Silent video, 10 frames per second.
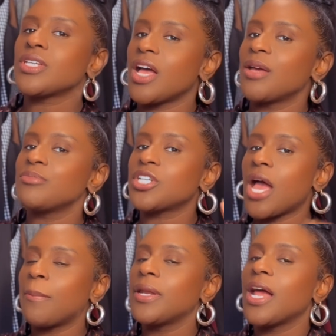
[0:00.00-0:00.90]
time
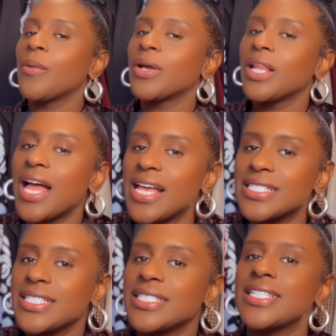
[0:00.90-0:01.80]
shopping our
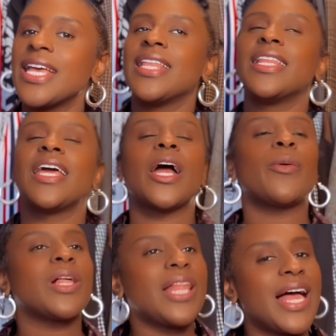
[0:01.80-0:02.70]
closets, then
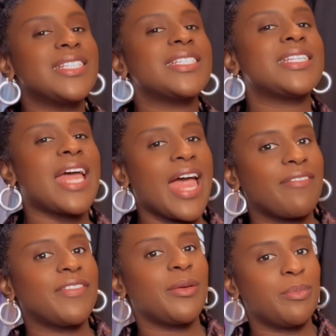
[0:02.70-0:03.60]
our closets have
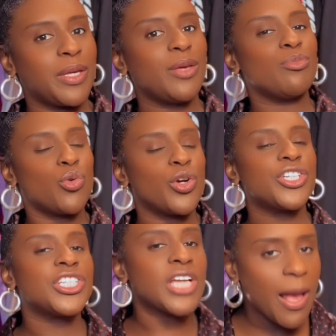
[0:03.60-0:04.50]
to be more
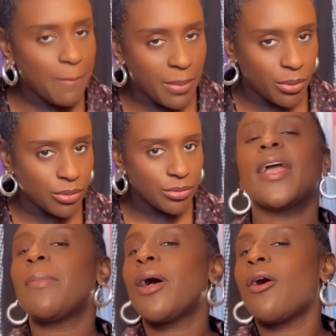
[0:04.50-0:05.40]
shoppable.
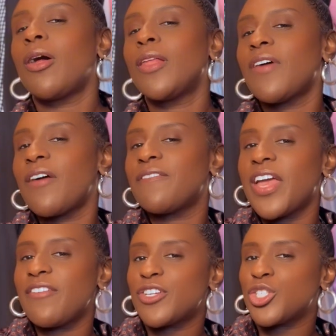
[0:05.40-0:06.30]
about all of our
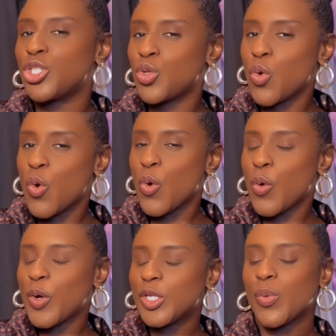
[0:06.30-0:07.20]
favorite
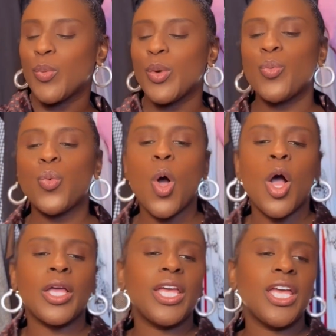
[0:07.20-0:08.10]
stores. When we
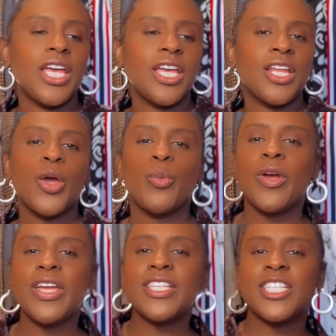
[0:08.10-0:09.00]
walk in, we're
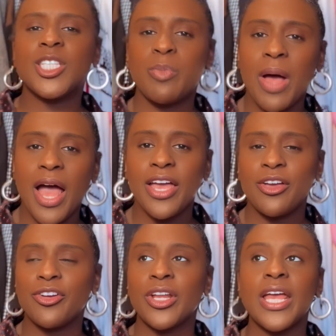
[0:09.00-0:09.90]

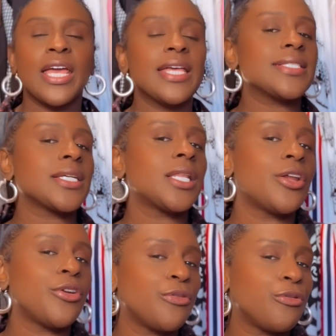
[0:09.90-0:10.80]
inspired. It's cluttered